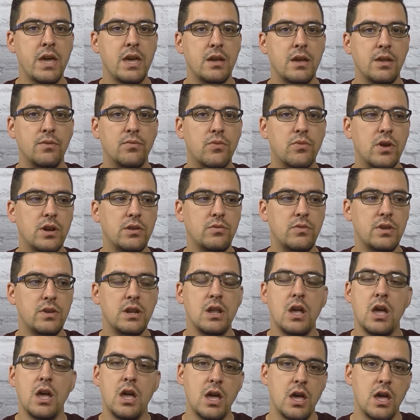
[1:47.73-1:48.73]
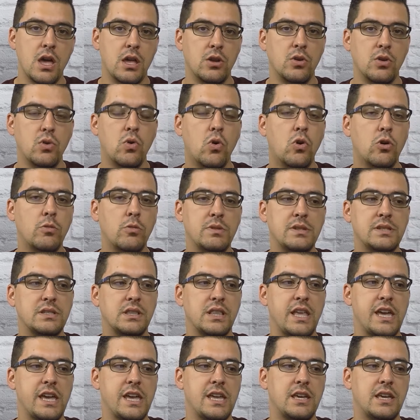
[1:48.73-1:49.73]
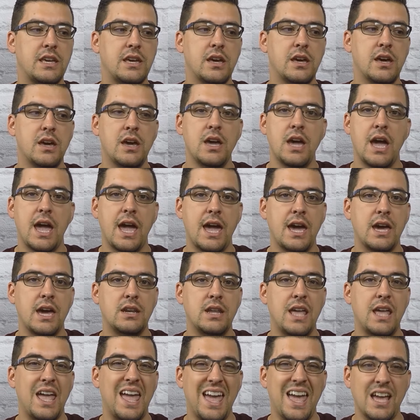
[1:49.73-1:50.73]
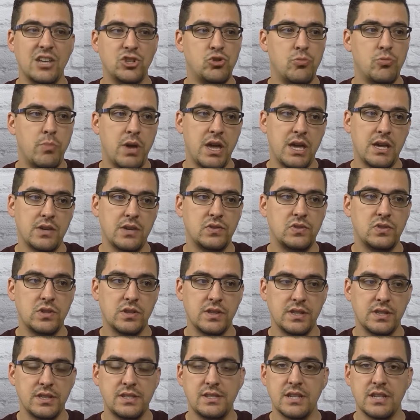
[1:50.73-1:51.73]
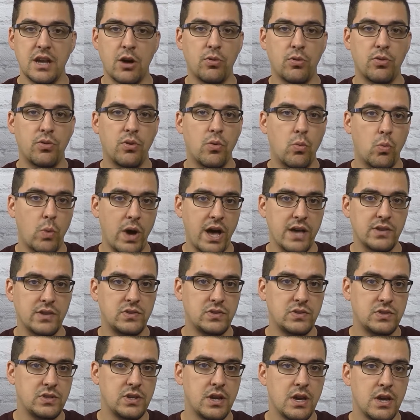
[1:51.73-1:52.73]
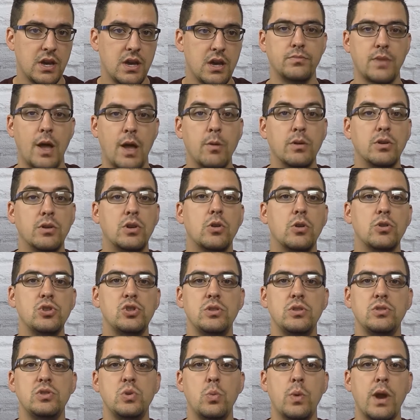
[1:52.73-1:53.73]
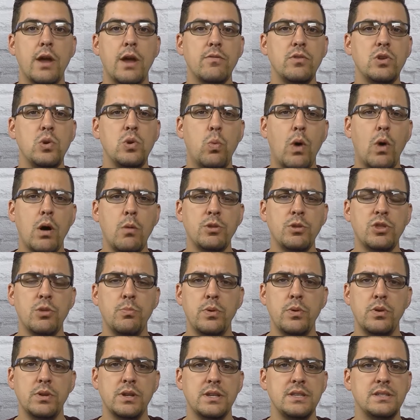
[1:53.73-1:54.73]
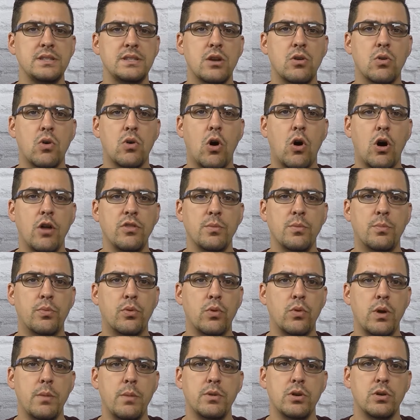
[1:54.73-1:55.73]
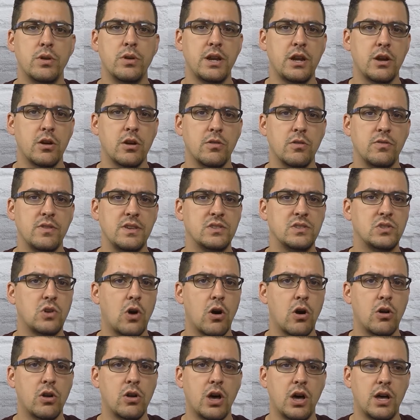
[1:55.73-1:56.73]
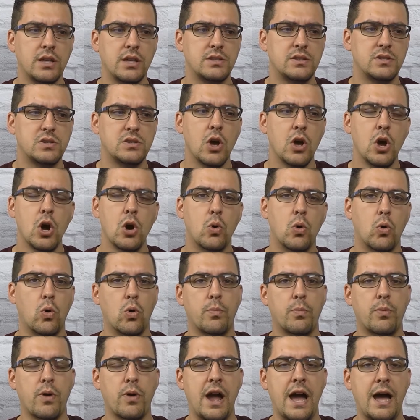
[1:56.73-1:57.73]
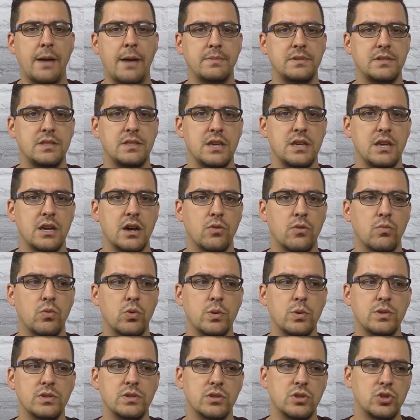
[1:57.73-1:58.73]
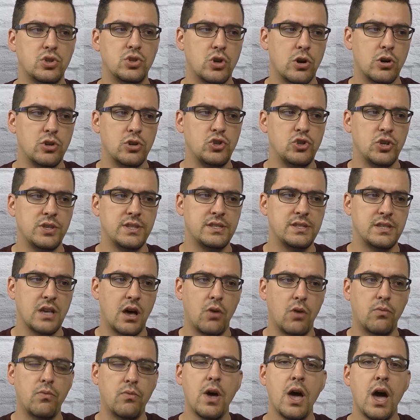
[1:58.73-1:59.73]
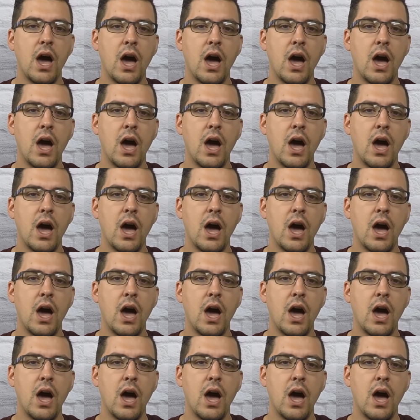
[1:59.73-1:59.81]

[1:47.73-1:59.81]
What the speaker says: In front of it, an enormous lake and a hedge maze to the southwest. I would encourage you to do whatever you want with the buildings that are on the perimeter here, these guard huts, or perhaps the ruins of the church itself.